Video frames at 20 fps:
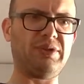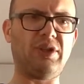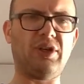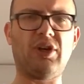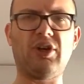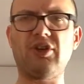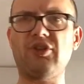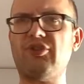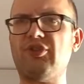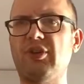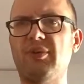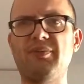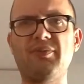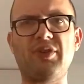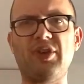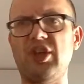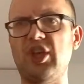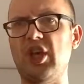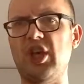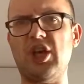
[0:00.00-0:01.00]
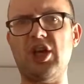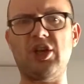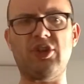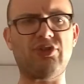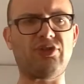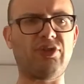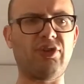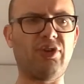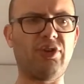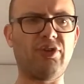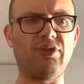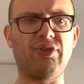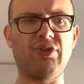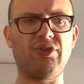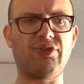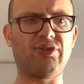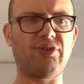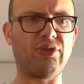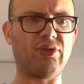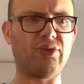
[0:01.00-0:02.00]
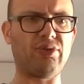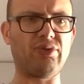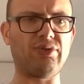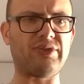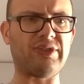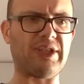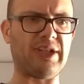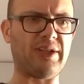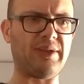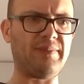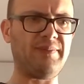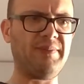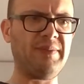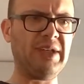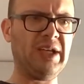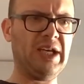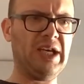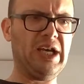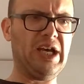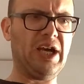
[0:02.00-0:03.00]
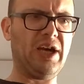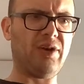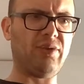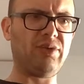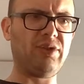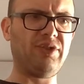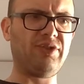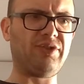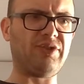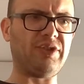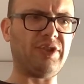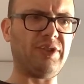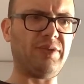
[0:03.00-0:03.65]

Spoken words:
or something else, another sauce. I will see.